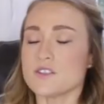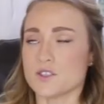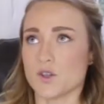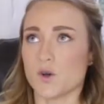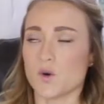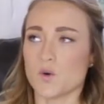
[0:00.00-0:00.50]

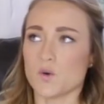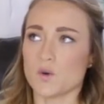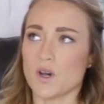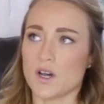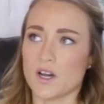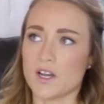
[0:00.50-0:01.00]

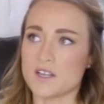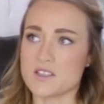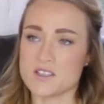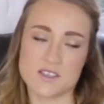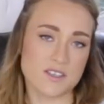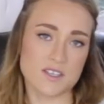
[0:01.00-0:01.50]
So,
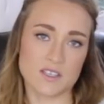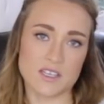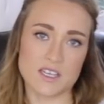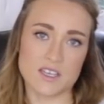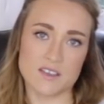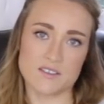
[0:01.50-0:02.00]

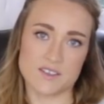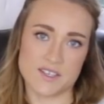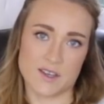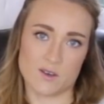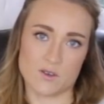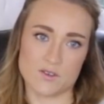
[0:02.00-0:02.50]
consistently the
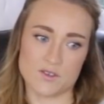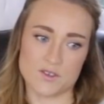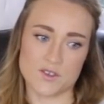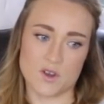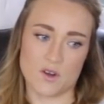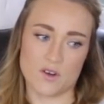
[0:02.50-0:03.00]

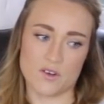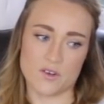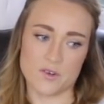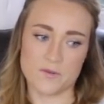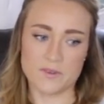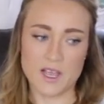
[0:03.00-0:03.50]
sales
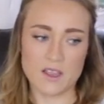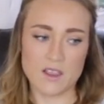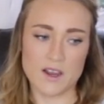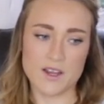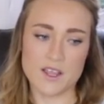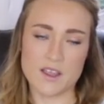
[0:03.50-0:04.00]
are
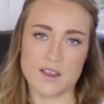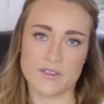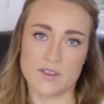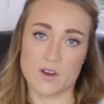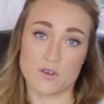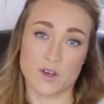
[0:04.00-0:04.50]
flatlining
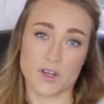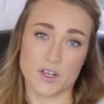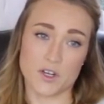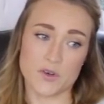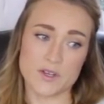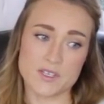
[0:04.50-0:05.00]
and they are not
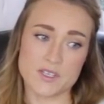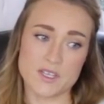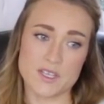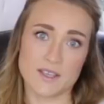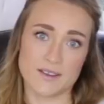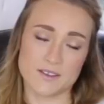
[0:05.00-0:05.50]

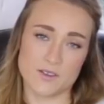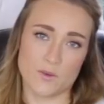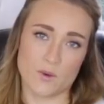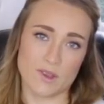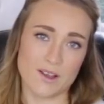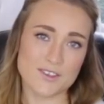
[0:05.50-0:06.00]
increasing as they
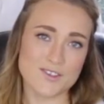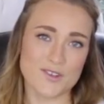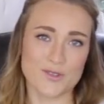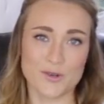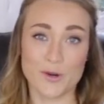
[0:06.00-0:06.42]
were last year.